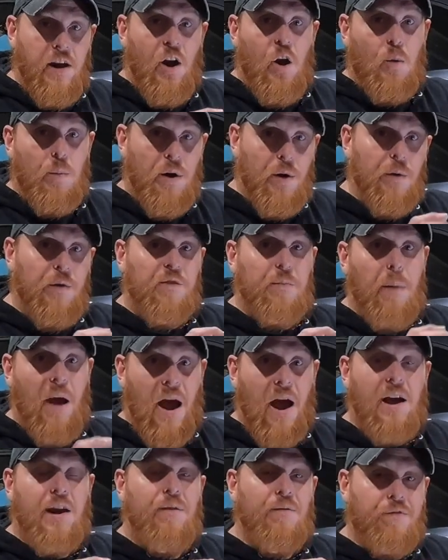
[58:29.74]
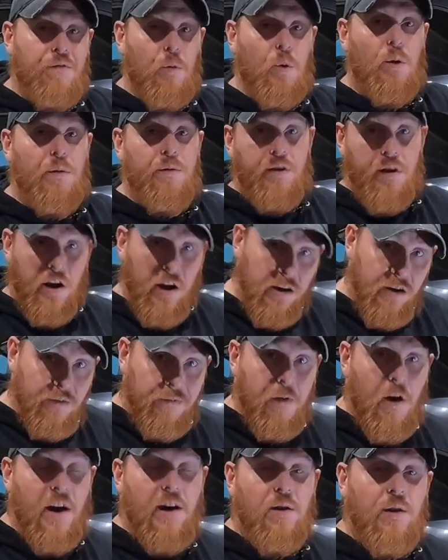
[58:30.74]
the elbows back and forth to get
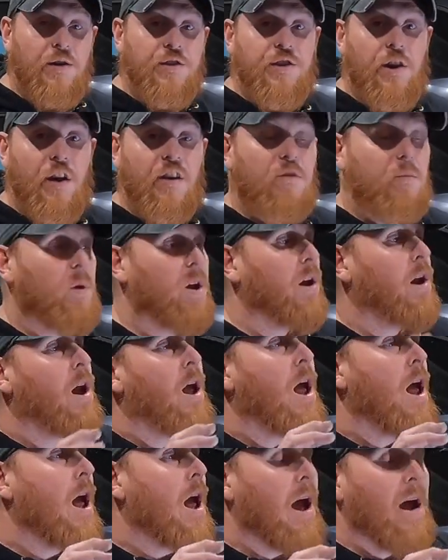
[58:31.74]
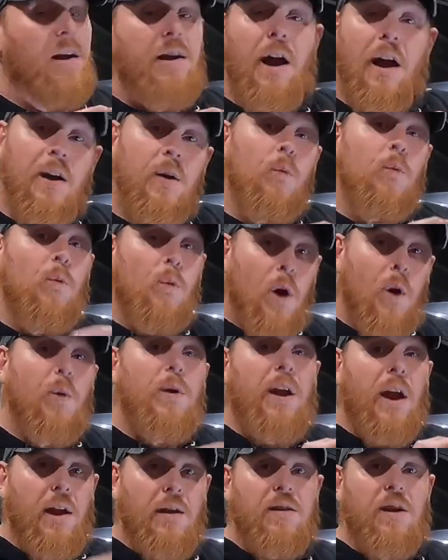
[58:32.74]
the final adjustment and kind of
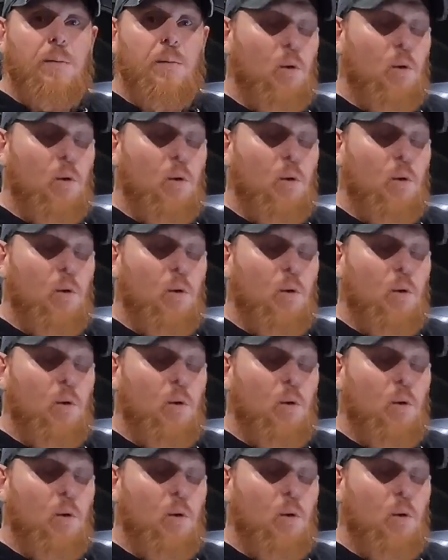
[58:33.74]
rotate